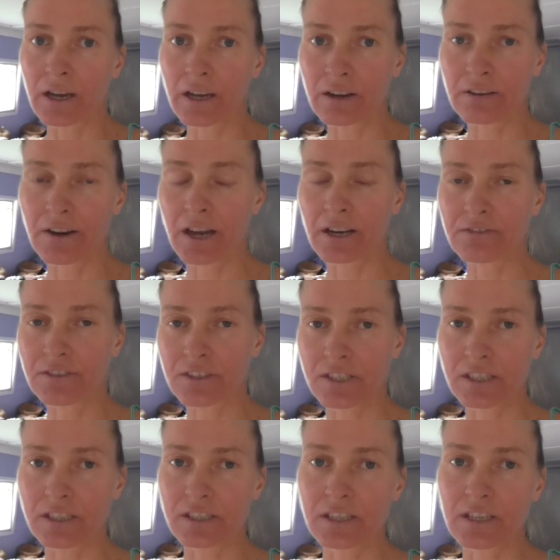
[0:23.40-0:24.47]
and I've had it for
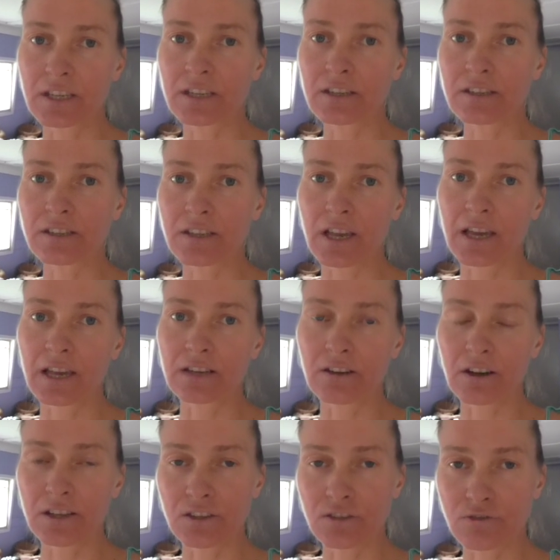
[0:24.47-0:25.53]
6 years, and
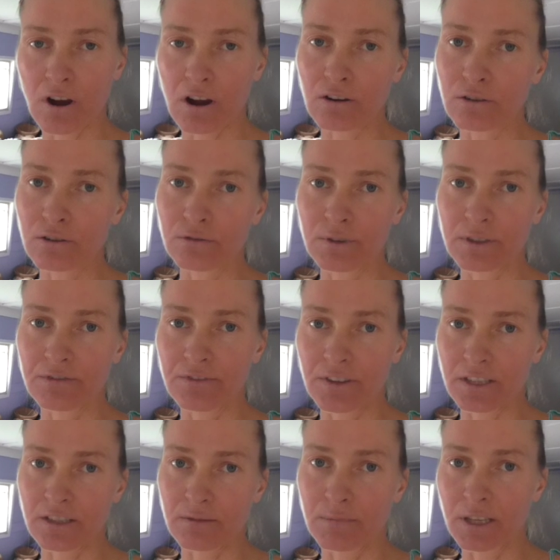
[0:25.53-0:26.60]
I struggle with
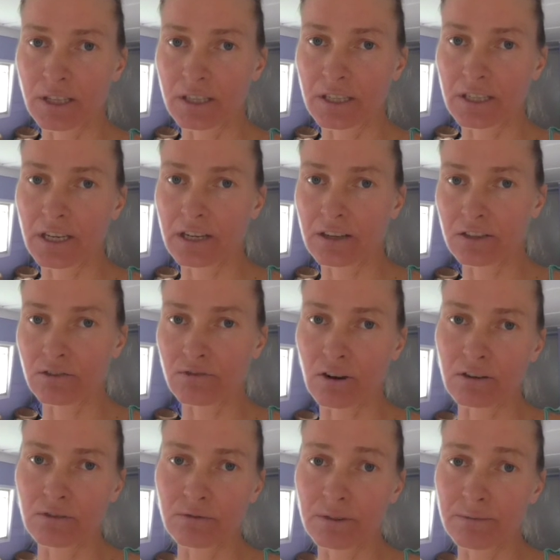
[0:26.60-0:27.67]
flexibility, and I
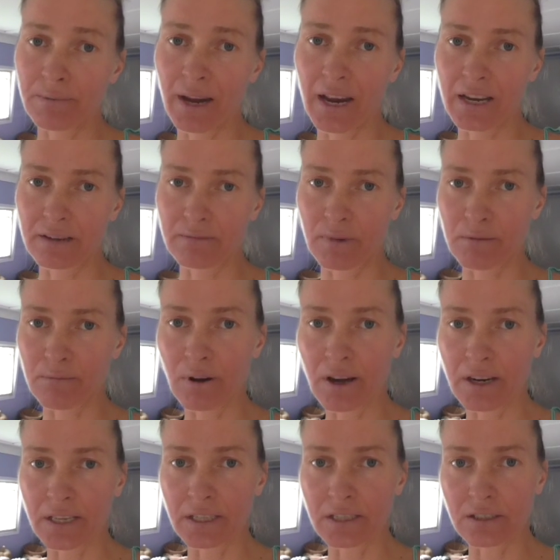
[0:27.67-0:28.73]
struggle with pain in my
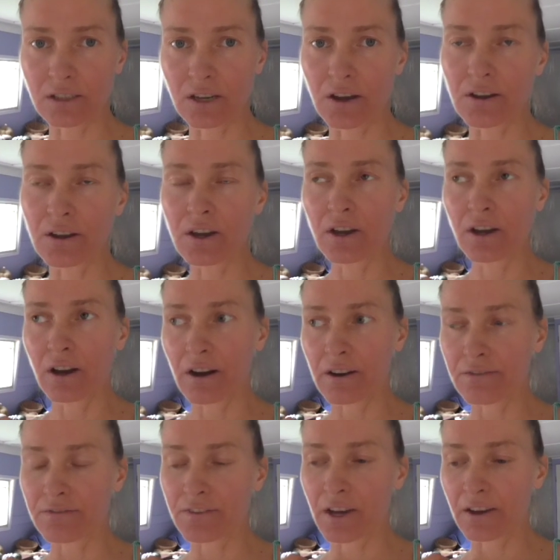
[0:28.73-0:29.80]
body. So
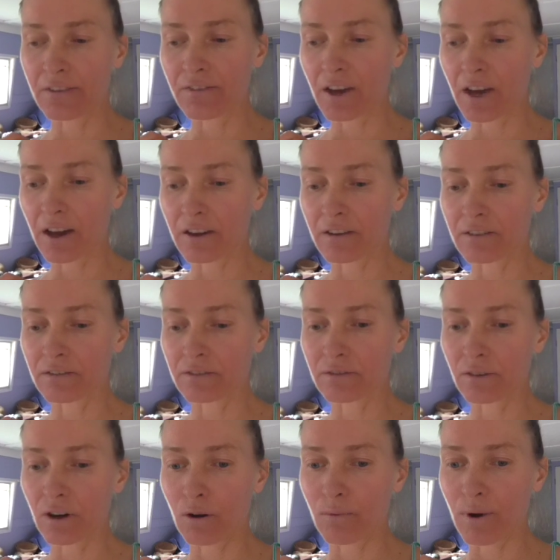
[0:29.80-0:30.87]
I found that
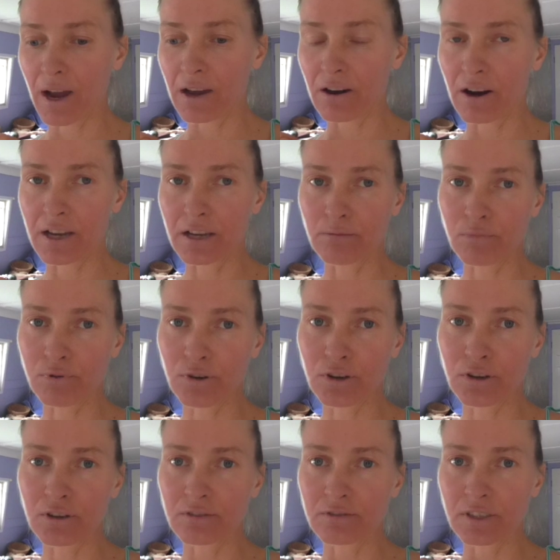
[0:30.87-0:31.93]
a way I
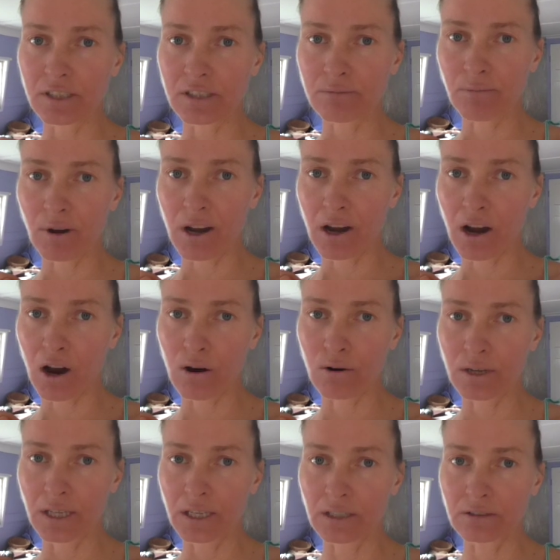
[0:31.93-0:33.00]
improve is by
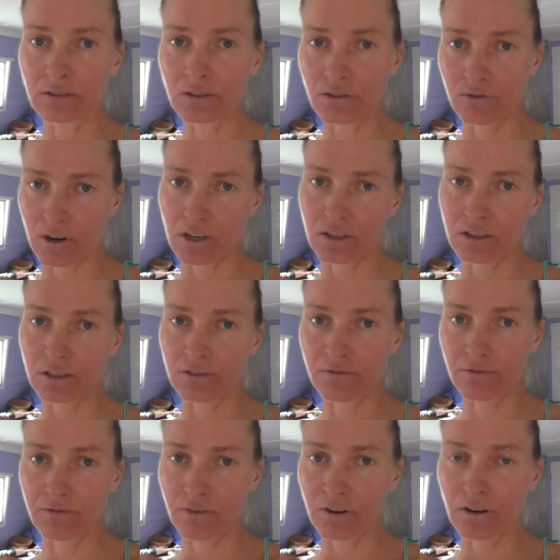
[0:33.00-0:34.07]
holding stretches
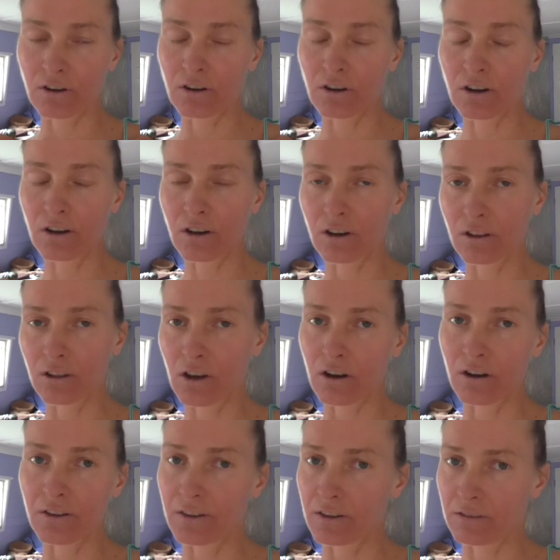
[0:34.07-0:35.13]
for
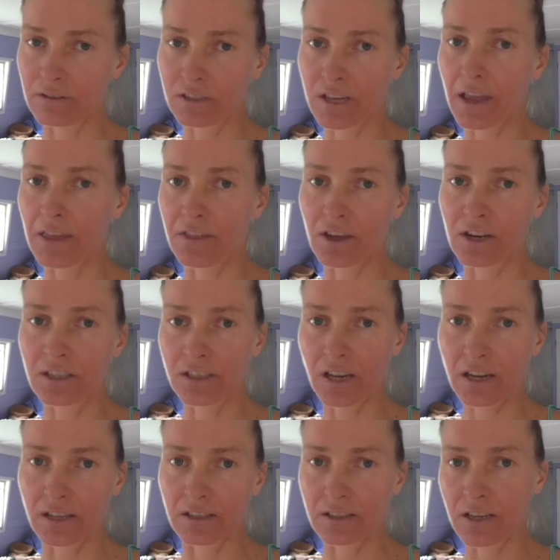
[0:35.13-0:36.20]
longer than, say, 30
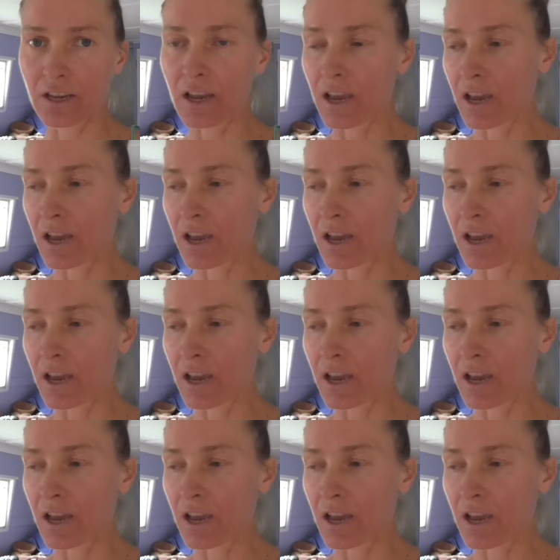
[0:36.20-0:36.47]
seconds.